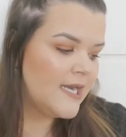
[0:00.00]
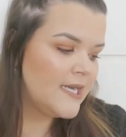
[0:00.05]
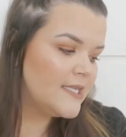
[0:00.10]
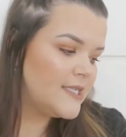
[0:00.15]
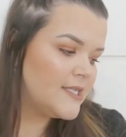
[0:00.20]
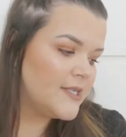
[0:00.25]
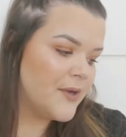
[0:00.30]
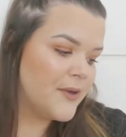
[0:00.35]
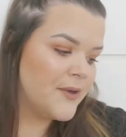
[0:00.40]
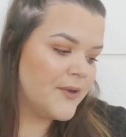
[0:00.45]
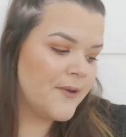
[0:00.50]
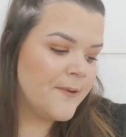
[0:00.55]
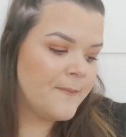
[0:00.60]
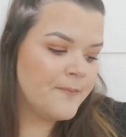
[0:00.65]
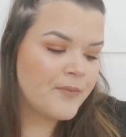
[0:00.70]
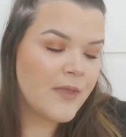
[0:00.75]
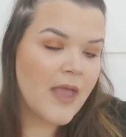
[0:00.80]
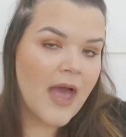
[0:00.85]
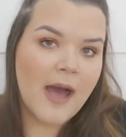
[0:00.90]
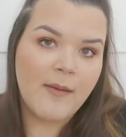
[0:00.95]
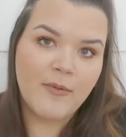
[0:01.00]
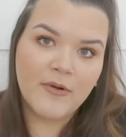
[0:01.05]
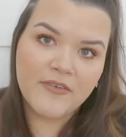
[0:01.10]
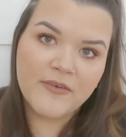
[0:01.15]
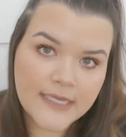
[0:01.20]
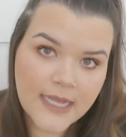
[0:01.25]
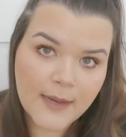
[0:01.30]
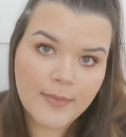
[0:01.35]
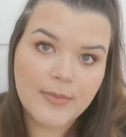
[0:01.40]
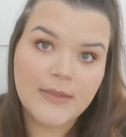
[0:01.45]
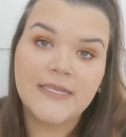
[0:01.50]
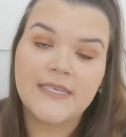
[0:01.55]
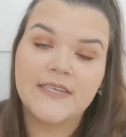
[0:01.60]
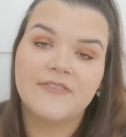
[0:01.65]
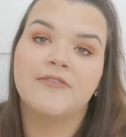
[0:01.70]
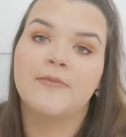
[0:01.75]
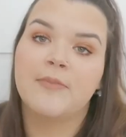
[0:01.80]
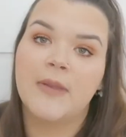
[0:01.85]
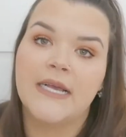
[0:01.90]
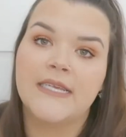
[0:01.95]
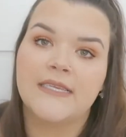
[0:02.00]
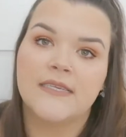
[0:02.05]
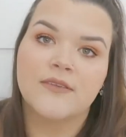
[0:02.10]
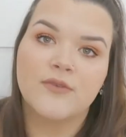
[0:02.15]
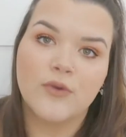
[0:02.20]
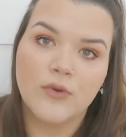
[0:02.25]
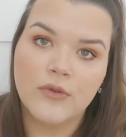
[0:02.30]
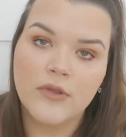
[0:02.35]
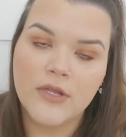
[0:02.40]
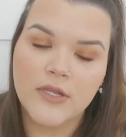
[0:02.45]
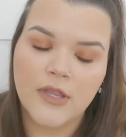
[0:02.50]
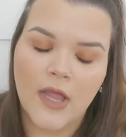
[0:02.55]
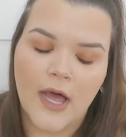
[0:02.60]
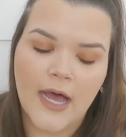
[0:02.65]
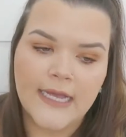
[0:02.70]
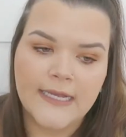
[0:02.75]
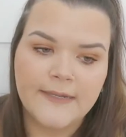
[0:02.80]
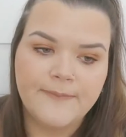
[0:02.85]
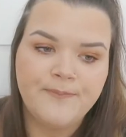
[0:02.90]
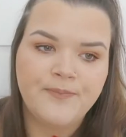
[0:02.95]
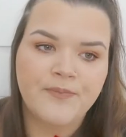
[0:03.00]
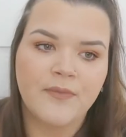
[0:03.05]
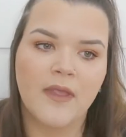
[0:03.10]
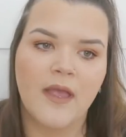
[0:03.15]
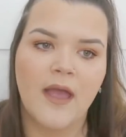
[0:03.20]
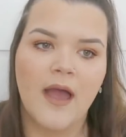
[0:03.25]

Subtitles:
So I bought a couple of different places all online